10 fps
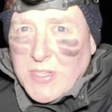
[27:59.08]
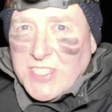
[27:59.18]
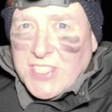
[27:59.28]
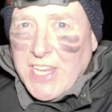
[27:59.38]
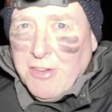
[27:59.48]
do a
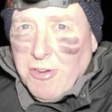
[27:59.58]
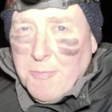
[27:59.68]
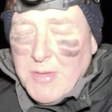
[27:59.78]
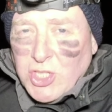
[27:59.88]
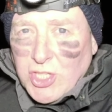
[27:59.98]
secret
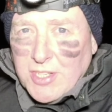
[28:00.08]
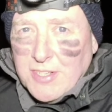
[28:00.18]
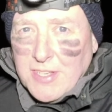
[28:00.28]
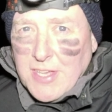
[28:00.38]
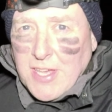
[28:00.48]
mission.
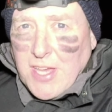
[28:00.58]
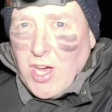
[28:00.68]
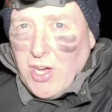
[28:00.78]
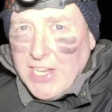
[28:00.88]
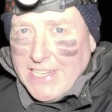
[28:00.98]

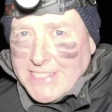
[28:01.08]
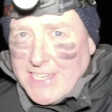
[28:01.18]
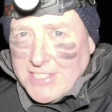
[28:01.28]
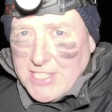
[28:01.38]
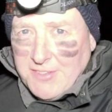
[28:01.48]
Highly
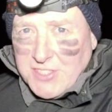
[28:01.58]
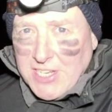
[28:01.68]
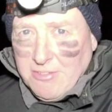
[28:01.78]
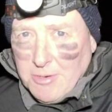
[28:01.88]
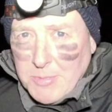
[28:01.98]
sensitive
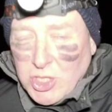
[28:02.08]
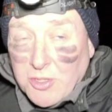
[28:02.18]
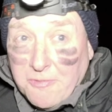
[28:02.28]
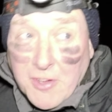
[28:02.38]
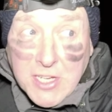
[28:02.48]
secret
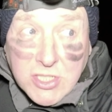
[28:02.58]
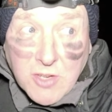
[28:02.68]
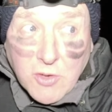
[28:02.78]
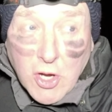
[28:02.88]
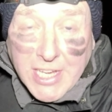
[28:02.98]
mission. First,
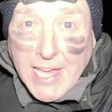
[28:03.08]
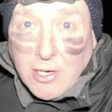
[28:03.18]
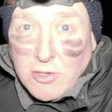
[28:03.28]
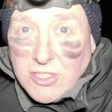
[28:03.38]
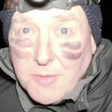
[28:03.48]
I've got to get
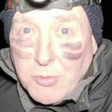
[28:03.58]
across the